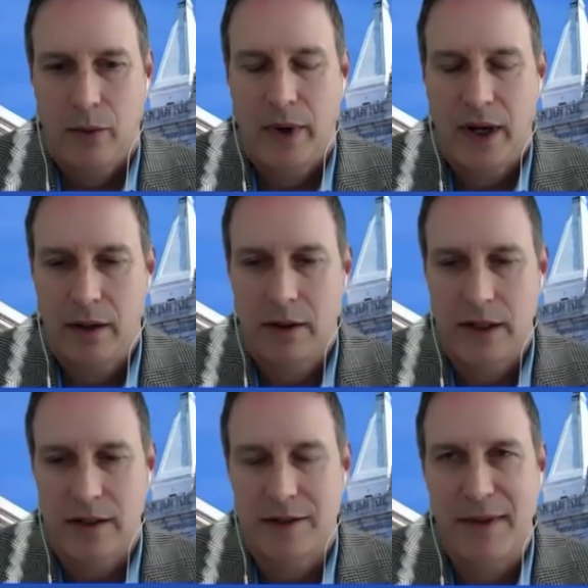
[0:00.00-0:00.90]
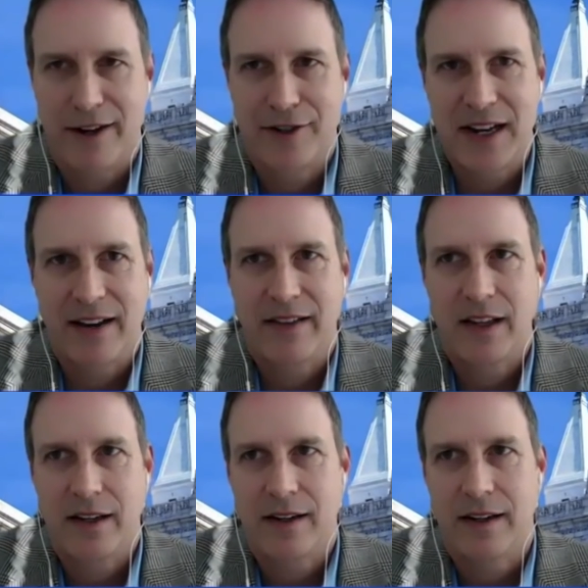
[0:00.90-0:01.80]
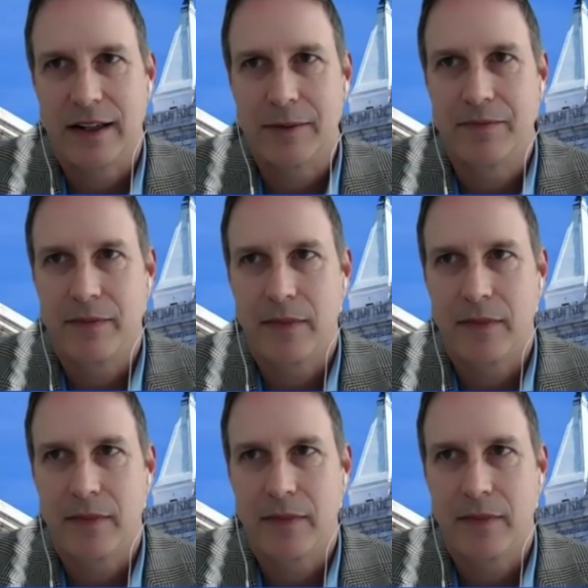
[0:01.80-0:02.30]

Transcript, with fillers: Well, it's my understanding that uh,